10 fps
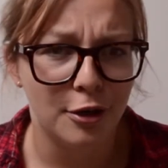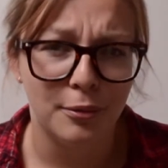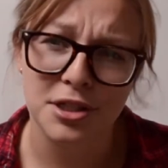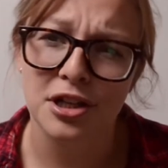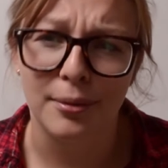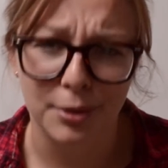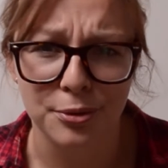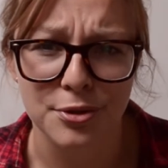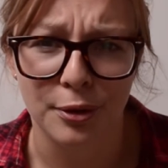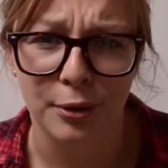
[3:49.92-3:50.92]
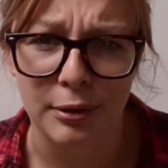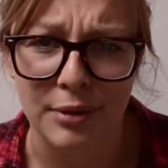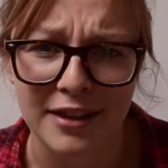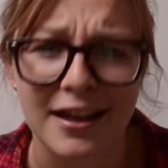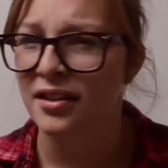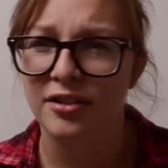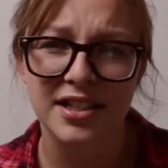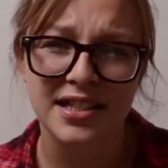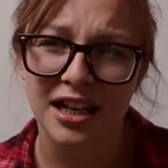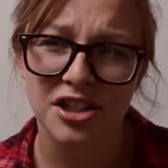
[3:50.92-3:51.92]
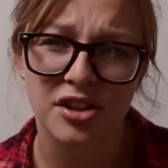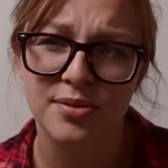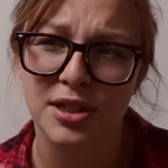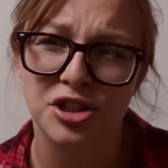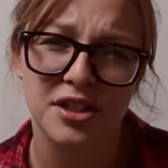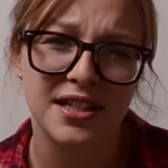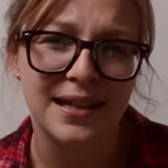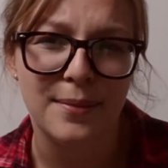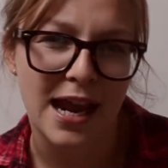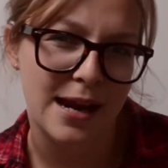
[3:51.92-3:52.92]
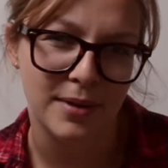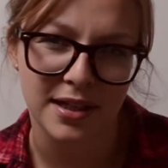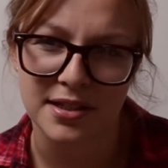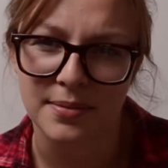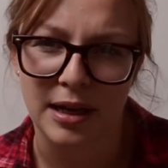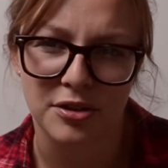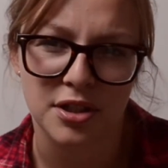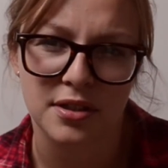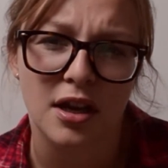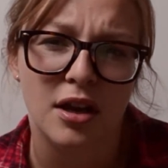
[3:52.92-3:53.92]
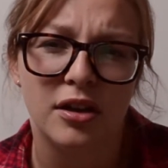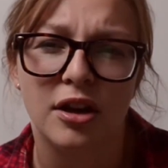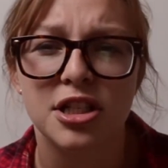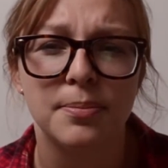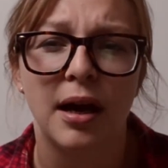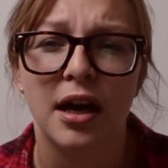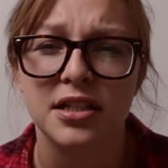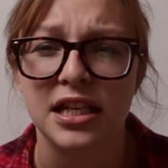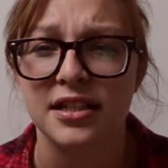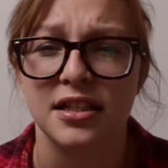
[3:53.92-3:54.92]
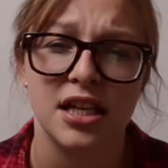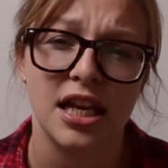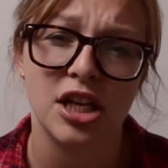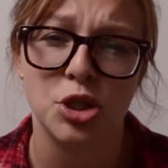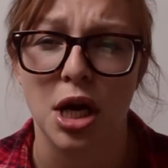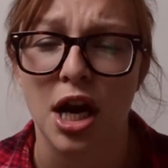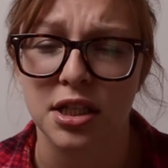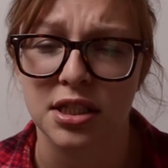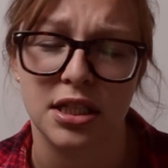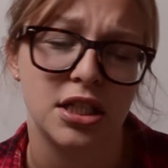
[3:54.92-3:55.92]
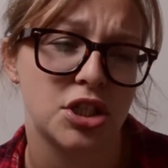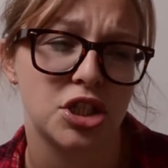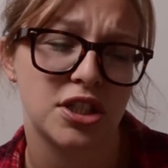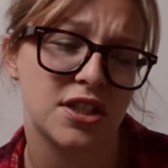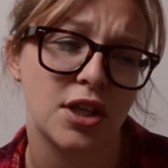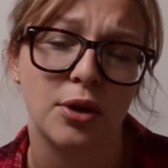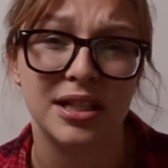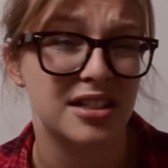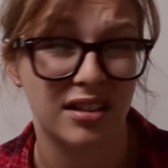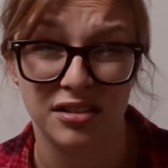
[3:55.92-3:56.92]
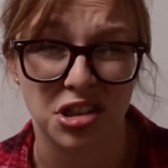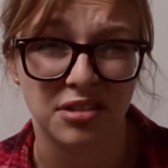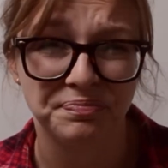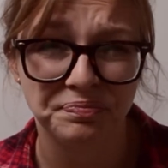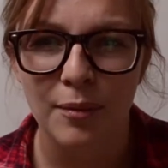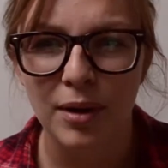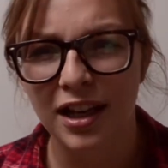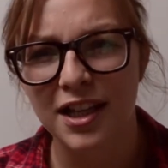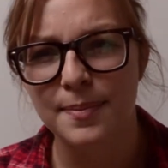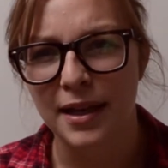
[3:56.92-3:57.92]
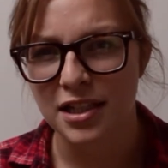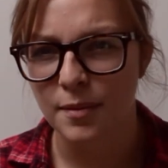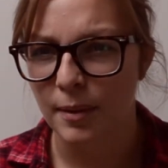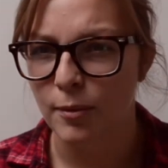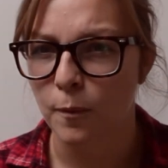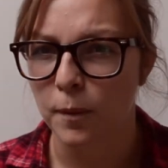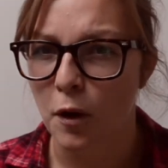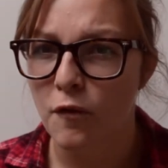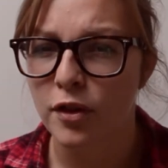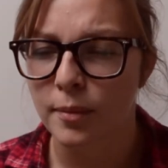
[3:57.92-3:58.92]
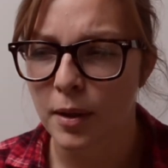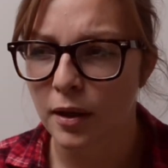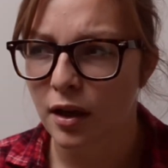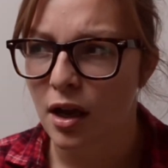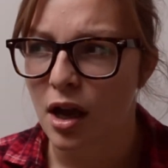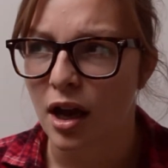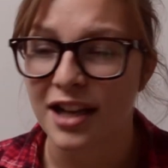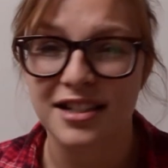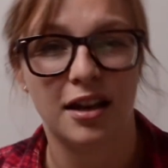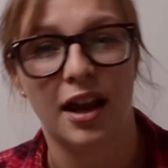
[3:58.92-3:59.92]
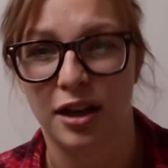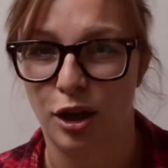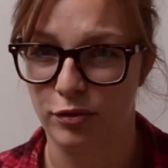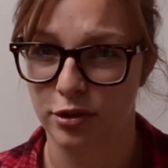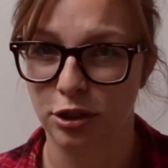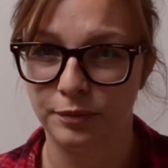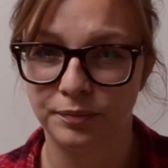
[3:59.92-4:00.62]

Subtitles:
which I would also agree with. There are sections which just seem aimless, about just going to parties and taking drugs, and it's just so indulgent. And while I expected a bit more plot from the book, I did like it overall.